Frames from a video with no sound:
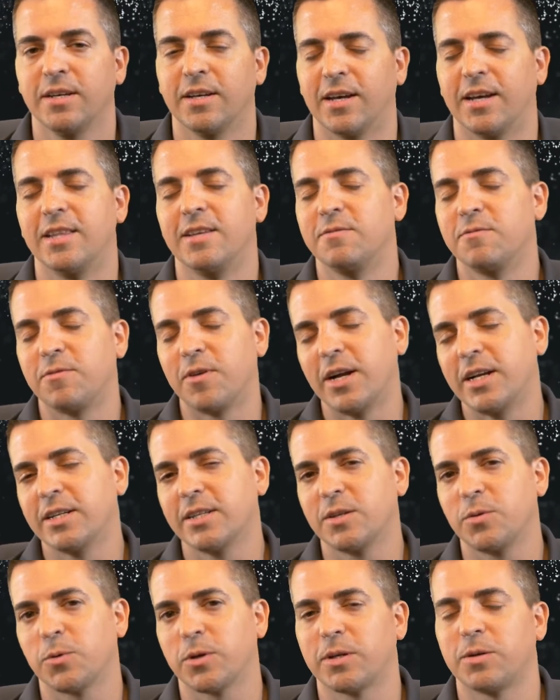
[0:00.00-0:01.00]
And then
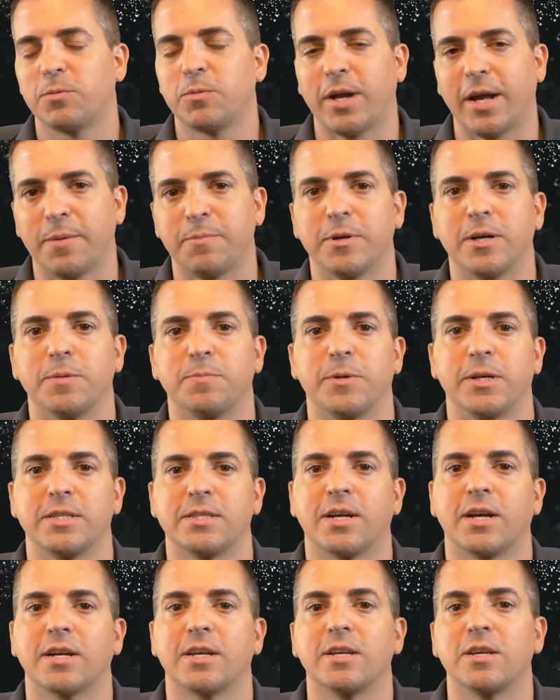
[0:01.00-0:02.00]
finally, we're going to wrap up by
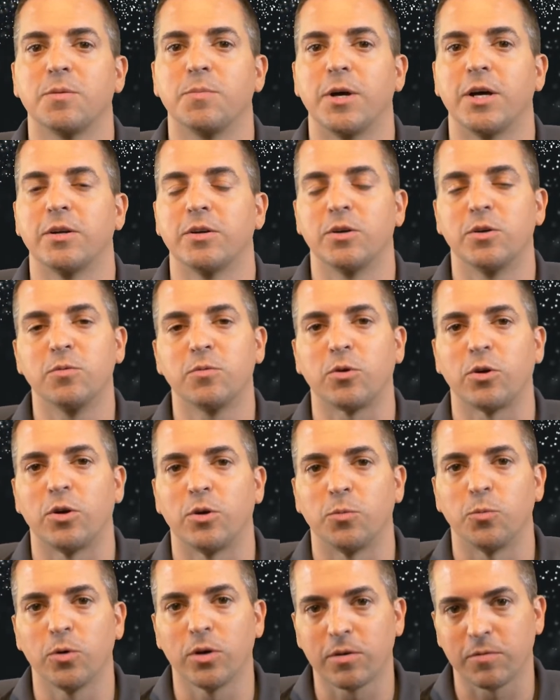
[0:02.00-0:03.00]
talking about
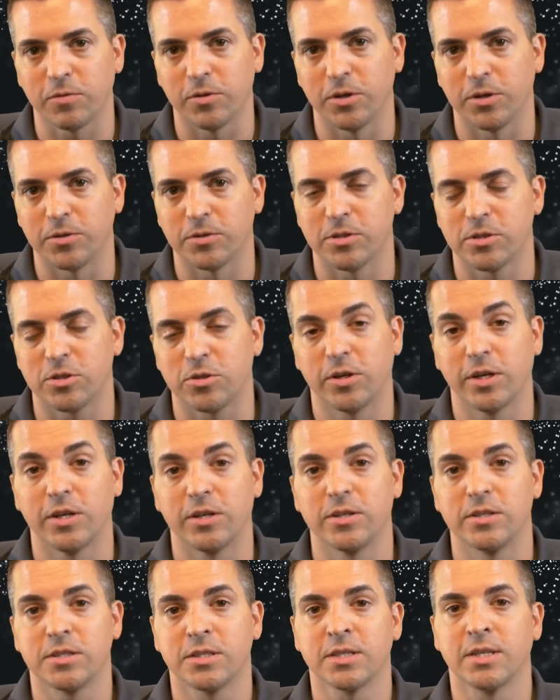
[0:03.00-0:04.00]
overall workflows,
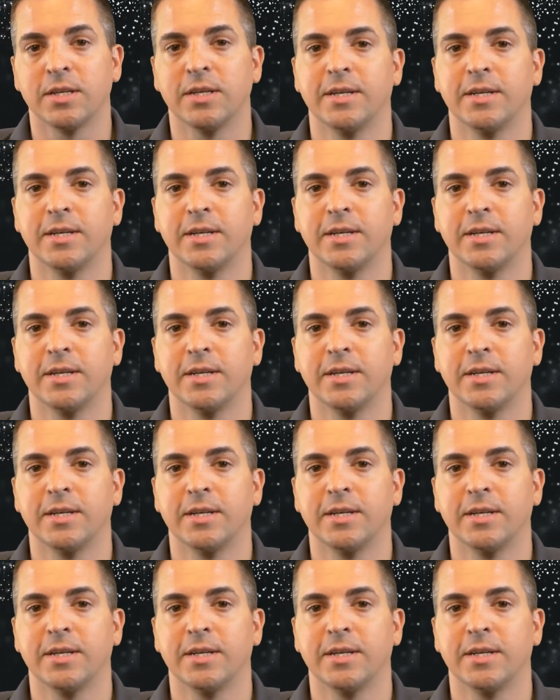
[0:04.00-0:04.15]
triggers,